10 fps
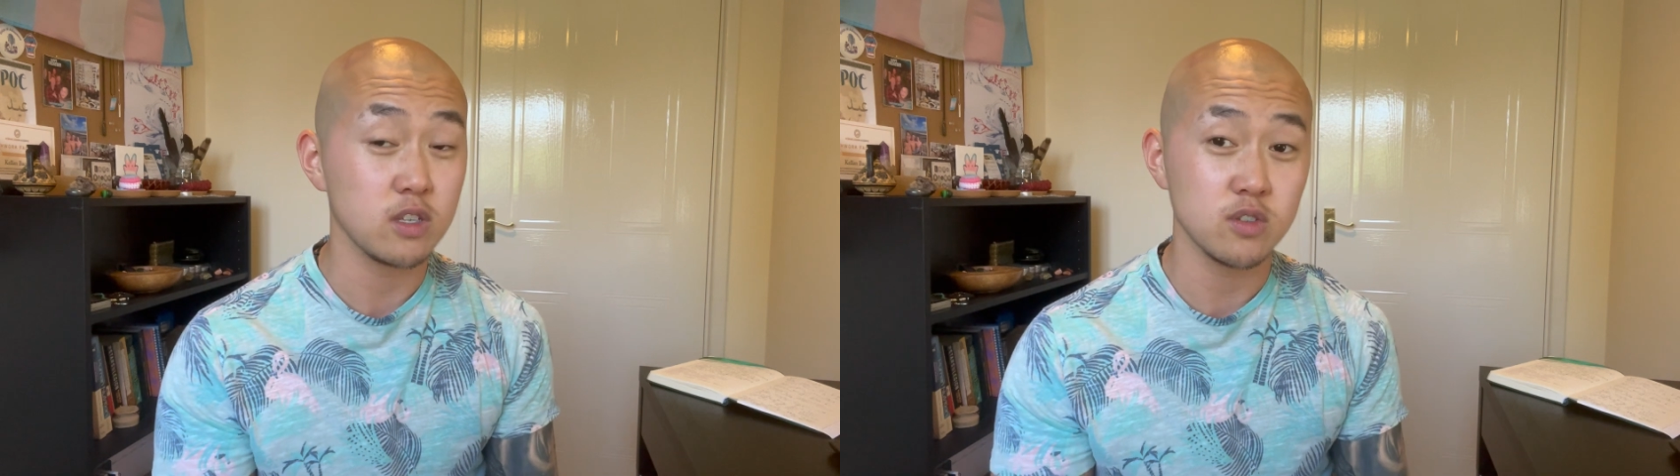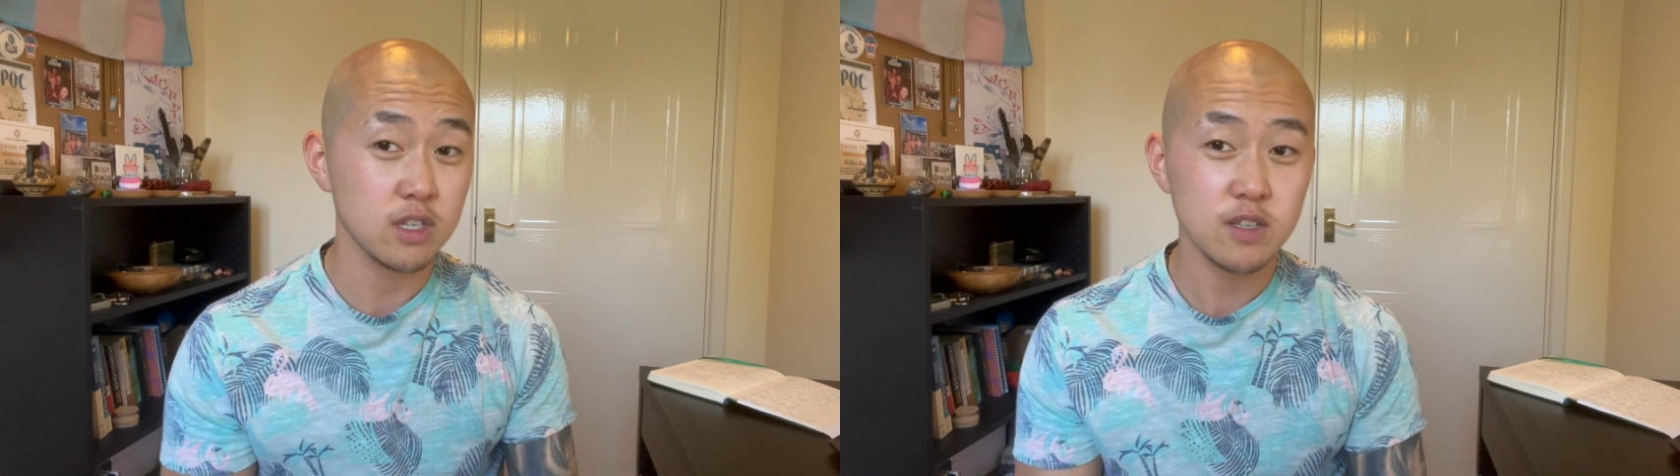
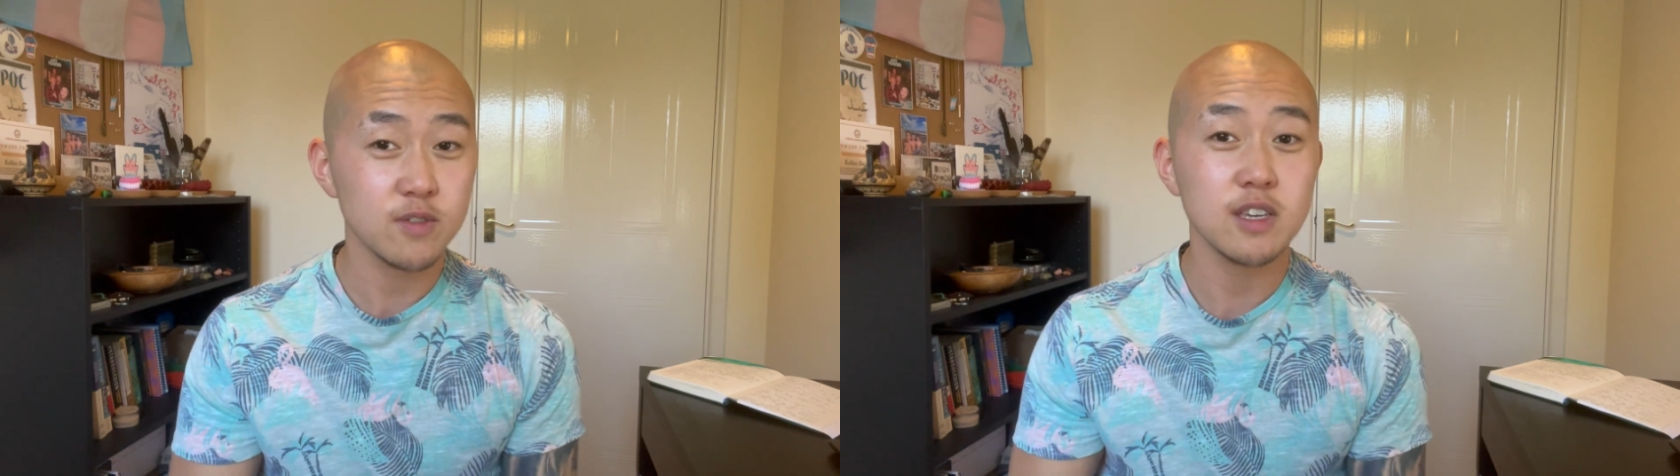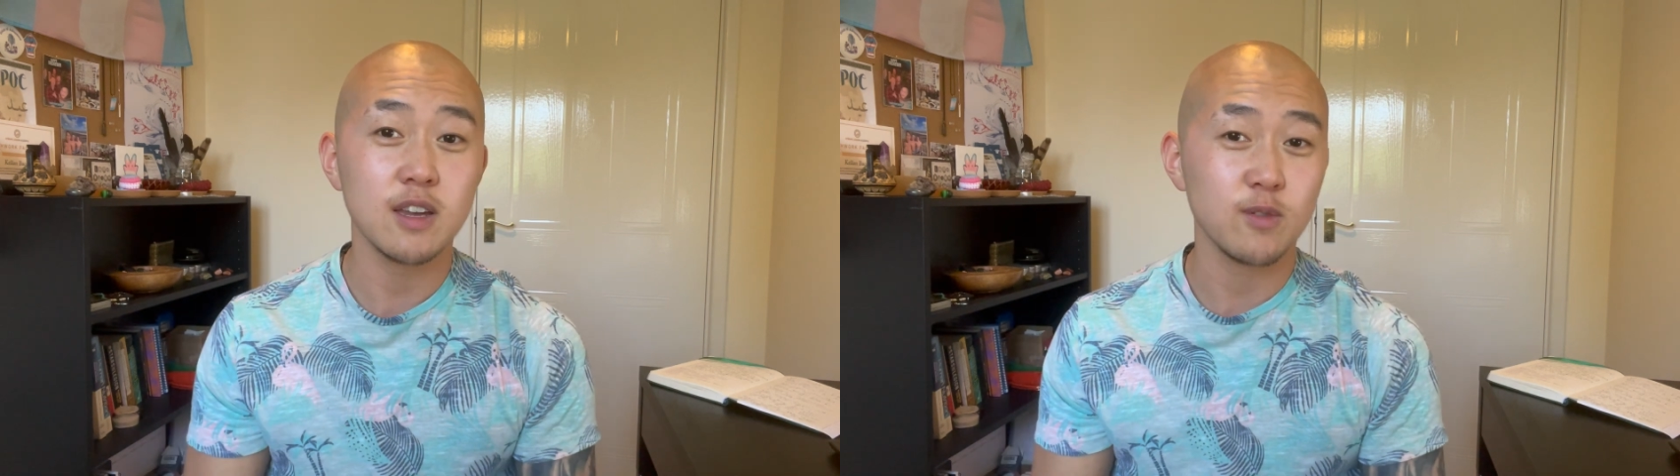
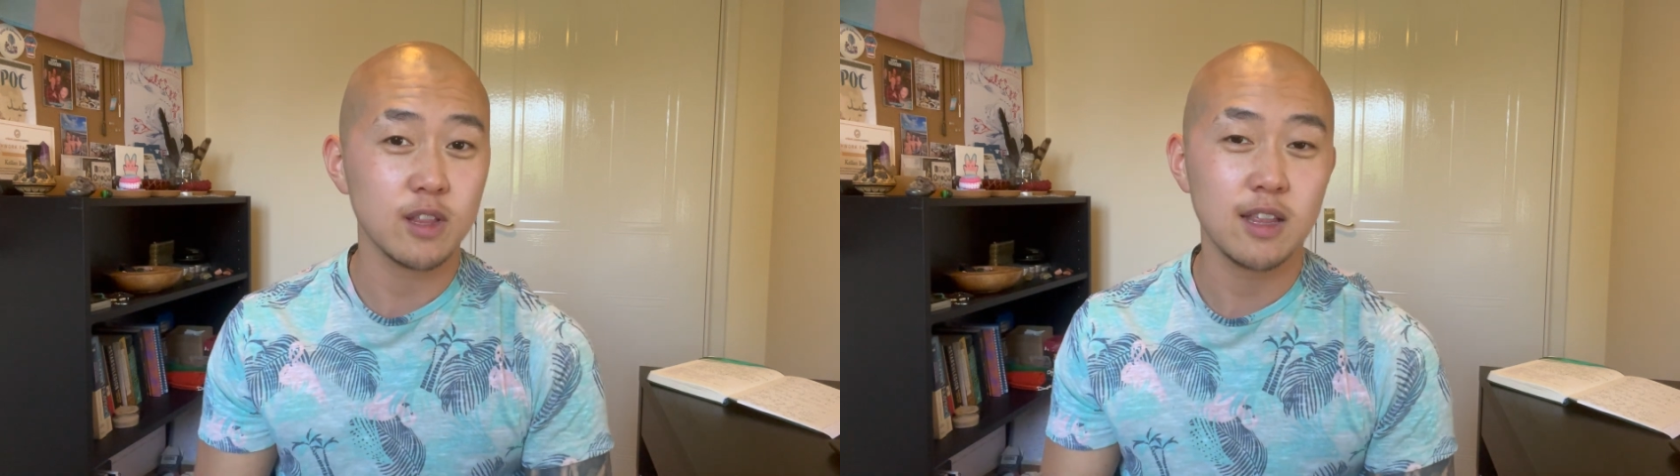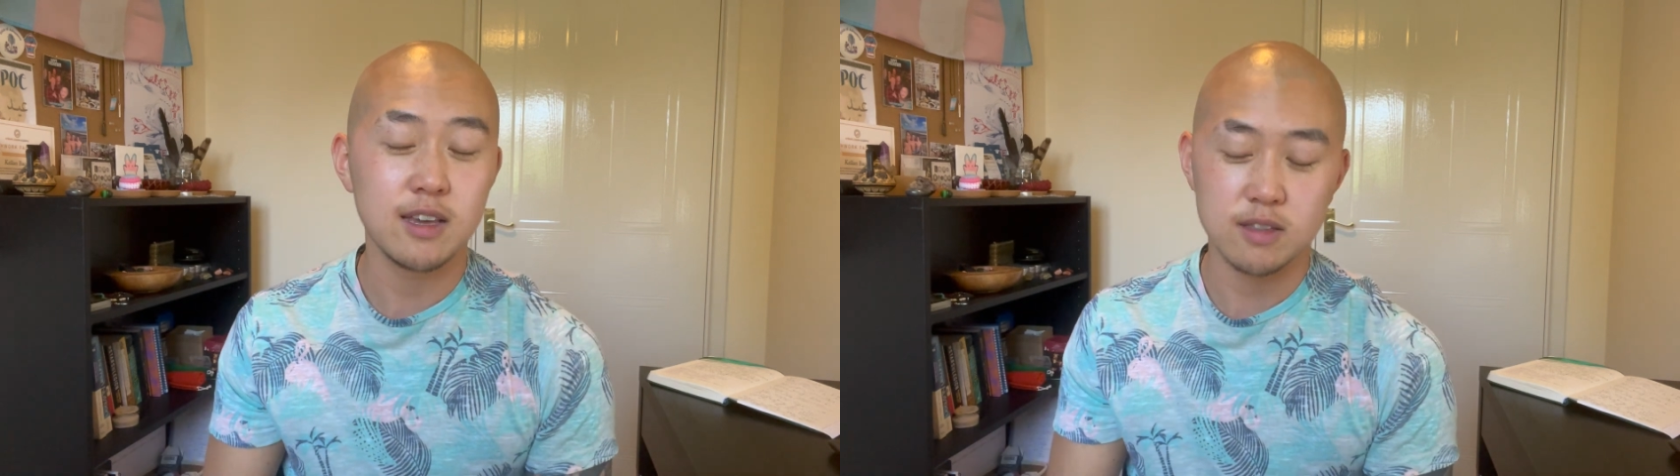successfully. I really
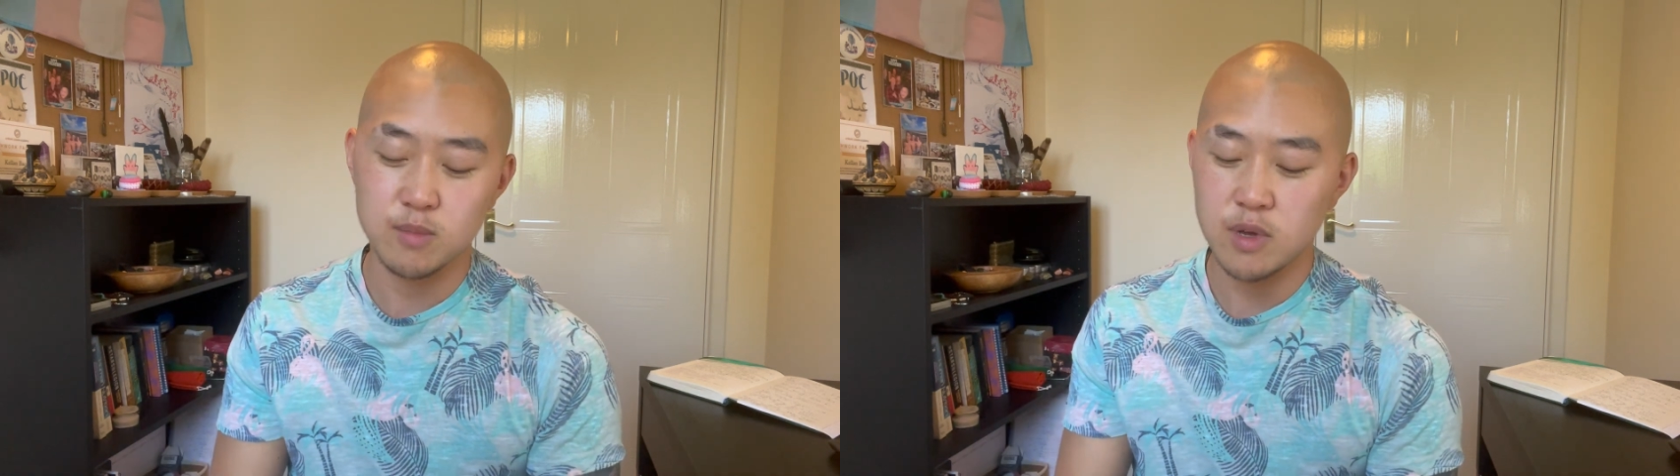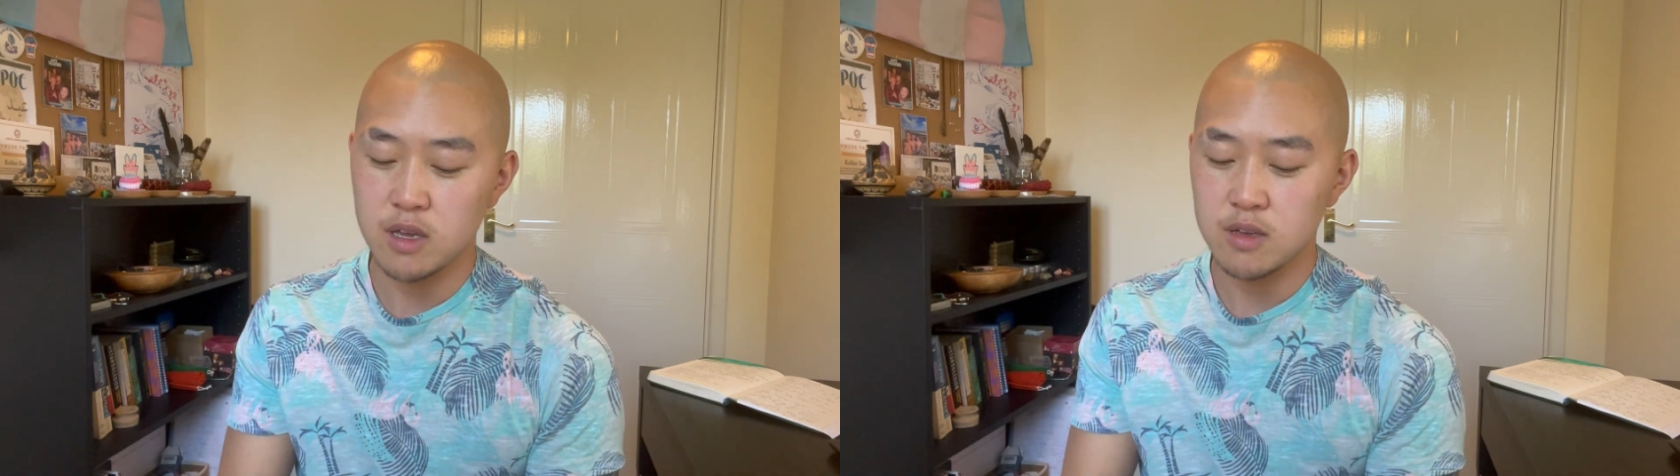like them.